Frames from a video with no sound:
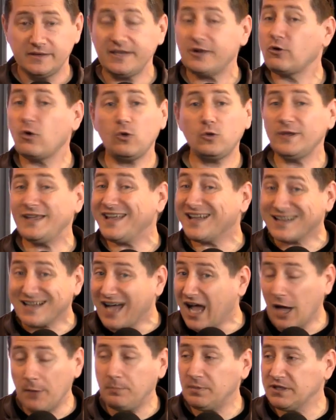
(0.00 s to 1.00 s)
There are only a
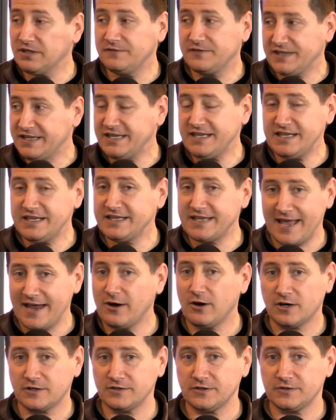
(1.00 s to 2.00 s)
couple of key
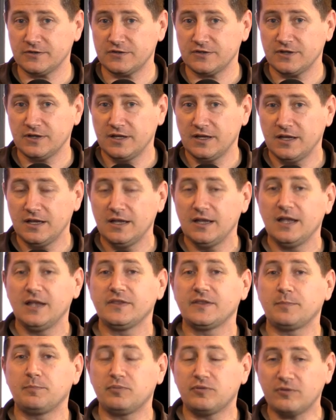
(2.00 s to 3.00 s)
characters.
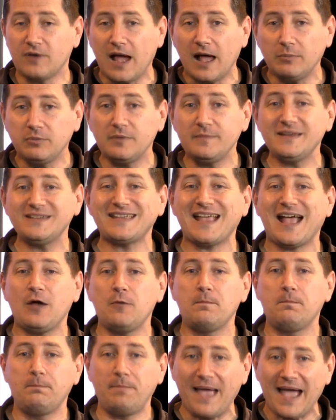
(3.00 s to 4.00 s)
The problem is
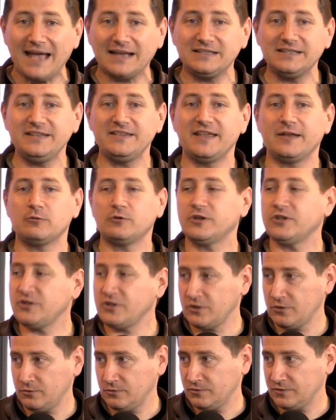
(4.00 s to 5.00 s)
how badly they were
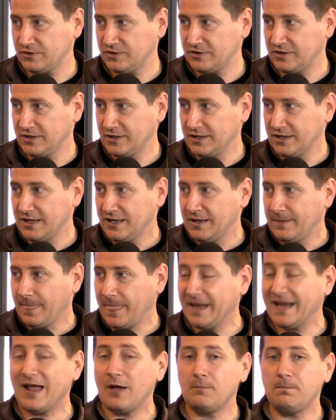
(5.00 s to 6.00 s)
used
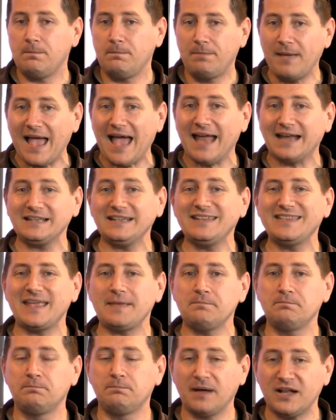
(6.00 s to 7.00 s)
and how badly
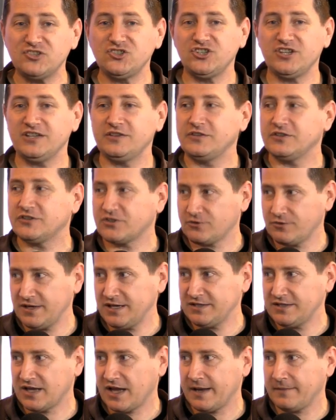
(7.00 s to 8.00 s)
they budgeted the
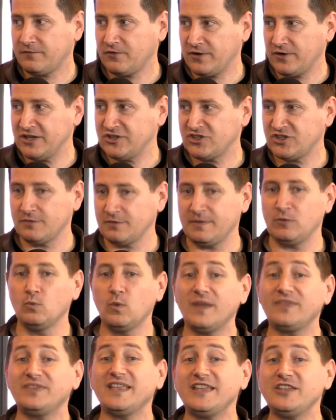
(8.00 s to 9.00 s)
screen time for each of them
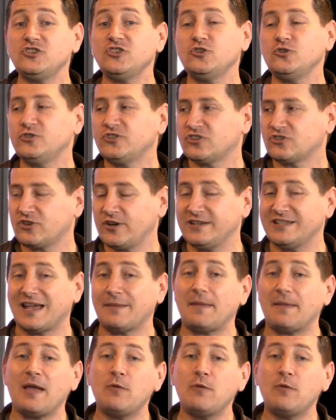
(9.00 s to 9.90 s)
and what they used the screen time.